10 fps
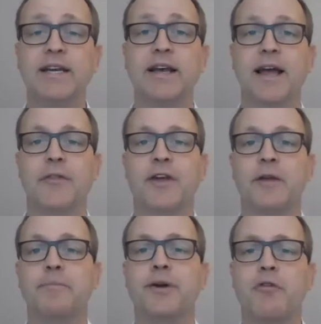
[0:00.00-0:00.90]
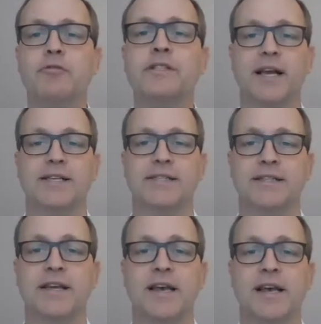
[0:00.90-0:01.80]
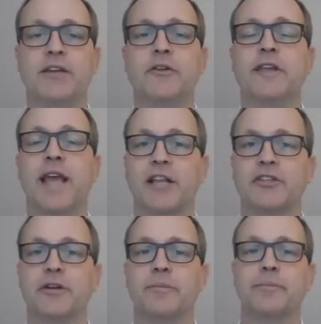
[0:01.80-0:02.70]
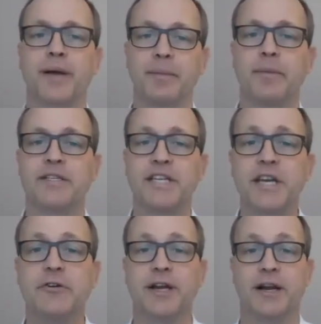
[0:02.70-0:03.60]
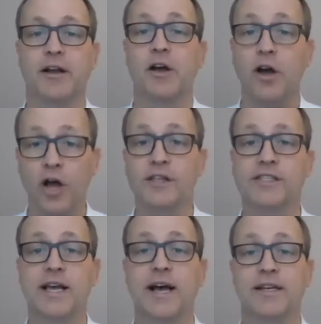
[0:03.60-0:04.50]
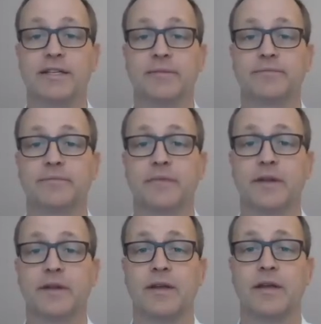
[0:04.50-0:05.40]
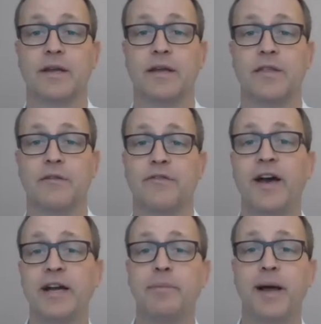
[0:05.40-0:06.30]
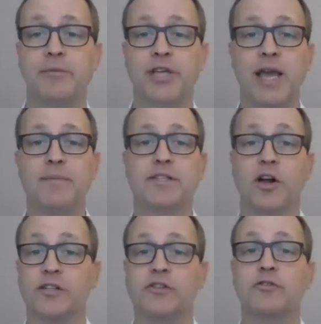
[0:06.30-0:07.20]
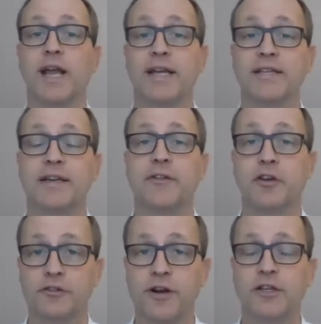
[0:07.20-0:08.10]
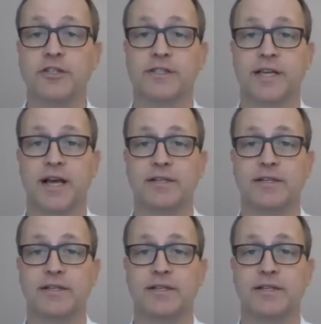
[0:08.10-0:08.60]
and then processed into the actual pipe material on site. The final pipe shape is also created at the construction site.